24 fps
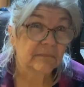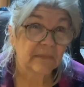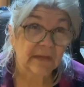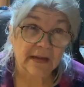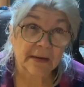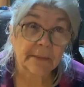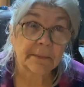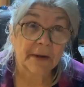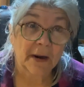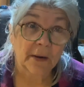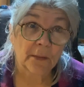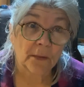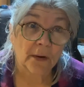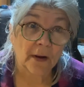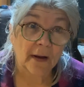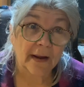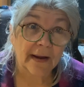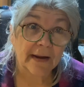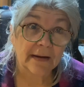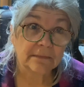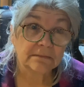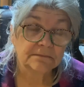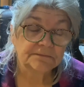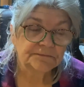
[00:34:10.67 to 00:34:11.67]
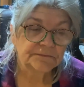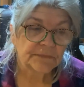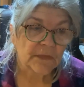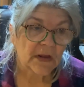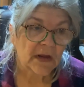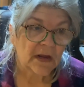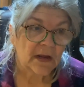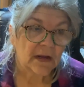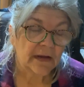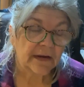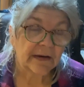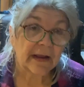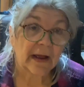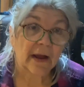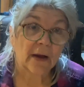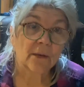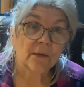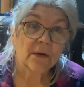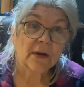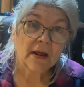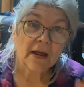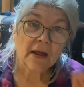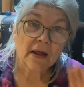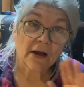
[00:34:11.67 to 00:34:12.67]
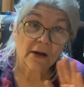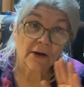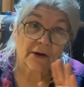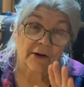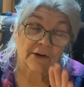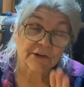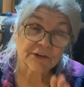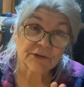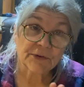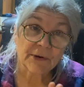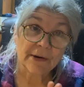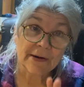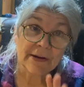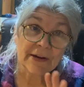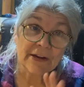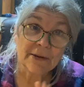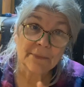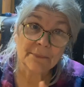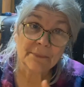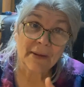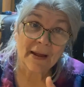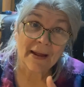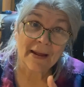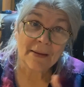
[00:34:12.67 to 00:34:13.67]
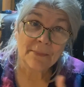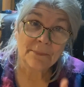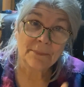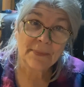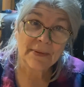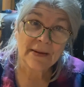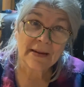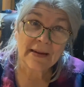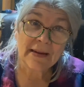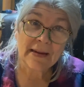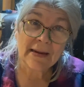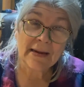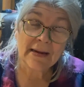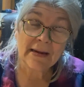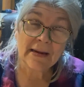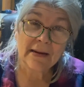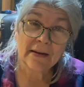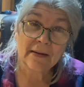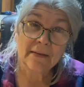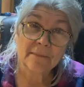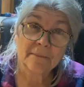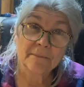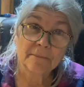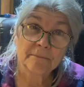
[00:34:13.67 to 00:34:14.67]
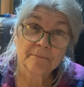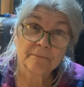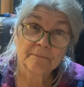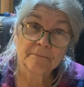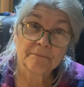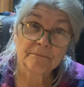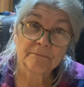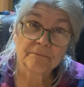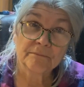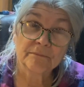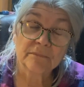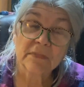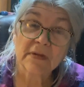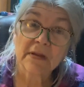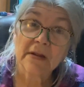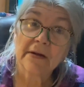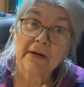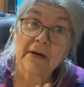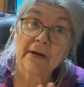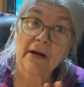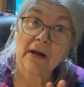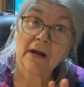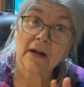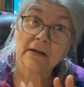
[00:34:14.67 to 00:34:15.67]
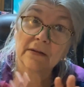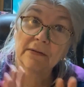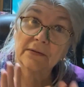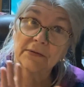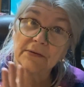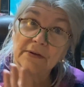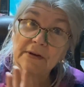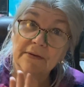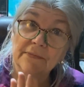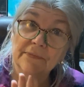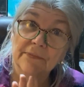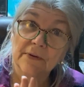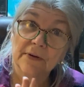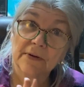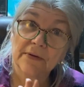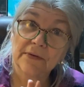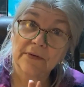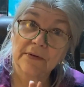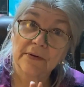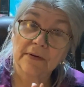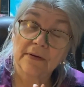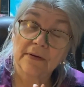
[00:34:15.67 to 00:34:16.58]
Am I right? Now, Australia may be a little different.